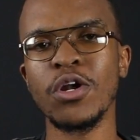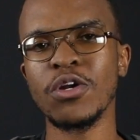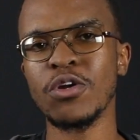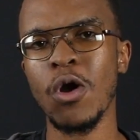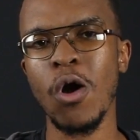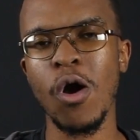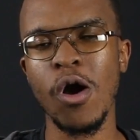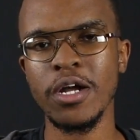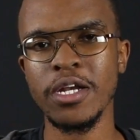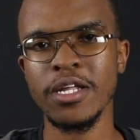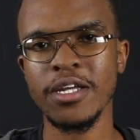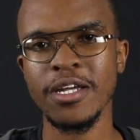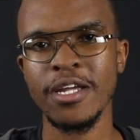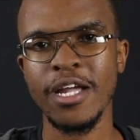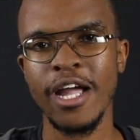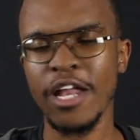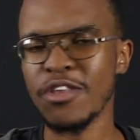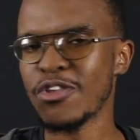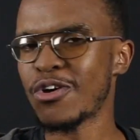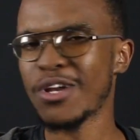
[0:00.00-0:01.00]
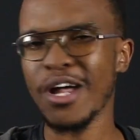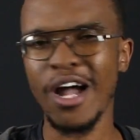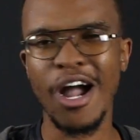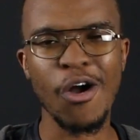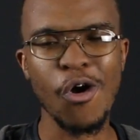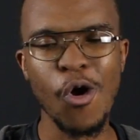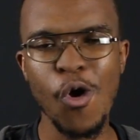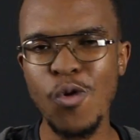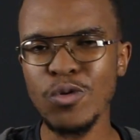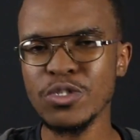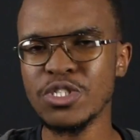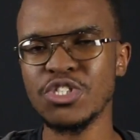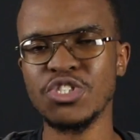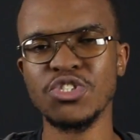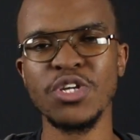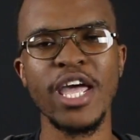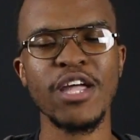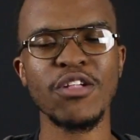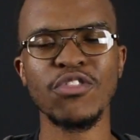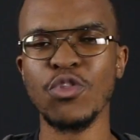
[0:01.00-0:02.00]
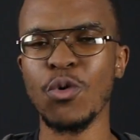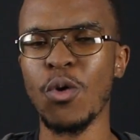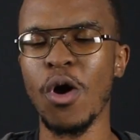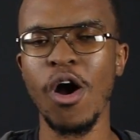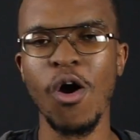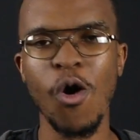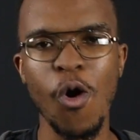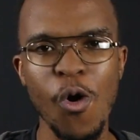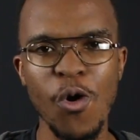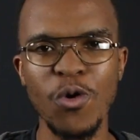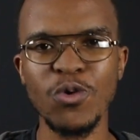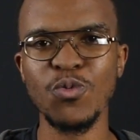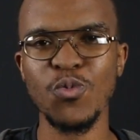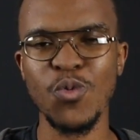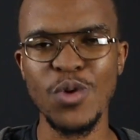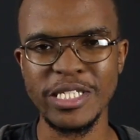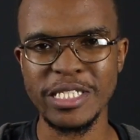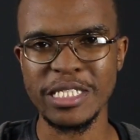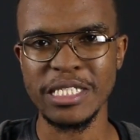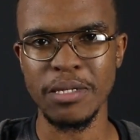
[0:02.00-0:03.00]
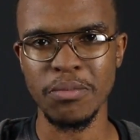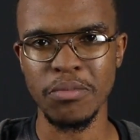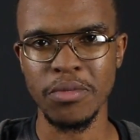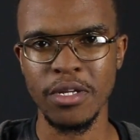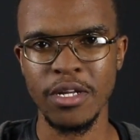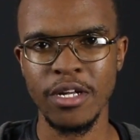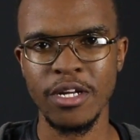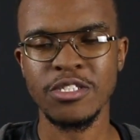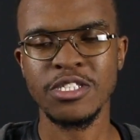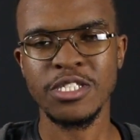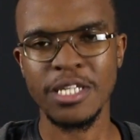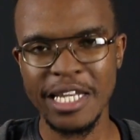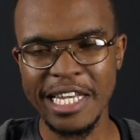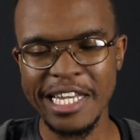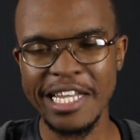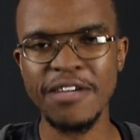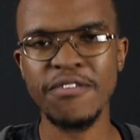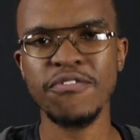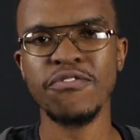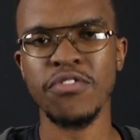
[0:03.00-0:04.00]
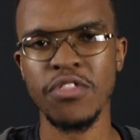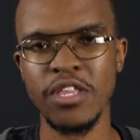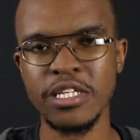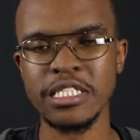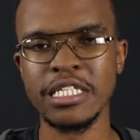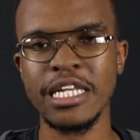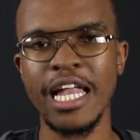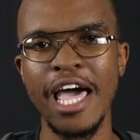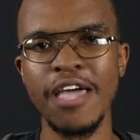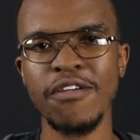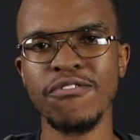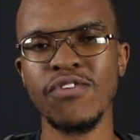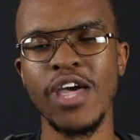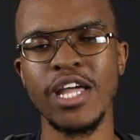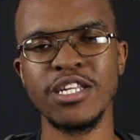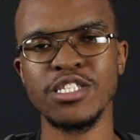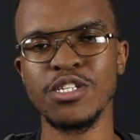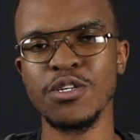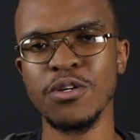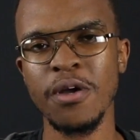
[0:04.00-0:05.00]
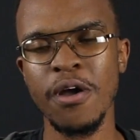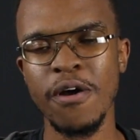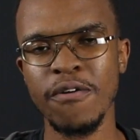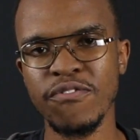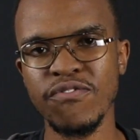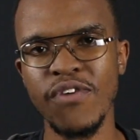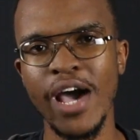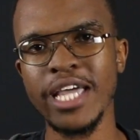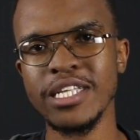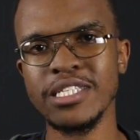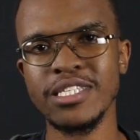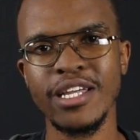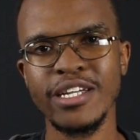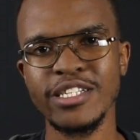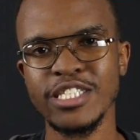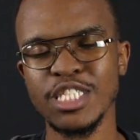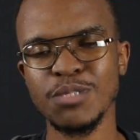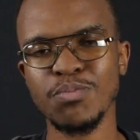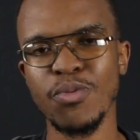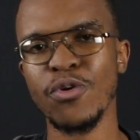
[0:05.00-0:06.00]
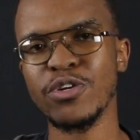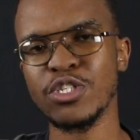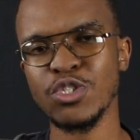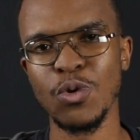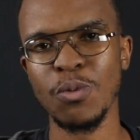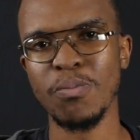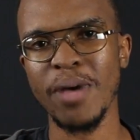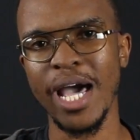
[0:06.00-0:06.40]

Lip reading: on God and not our own strength or our own wisdom to live this life and to fight spiritual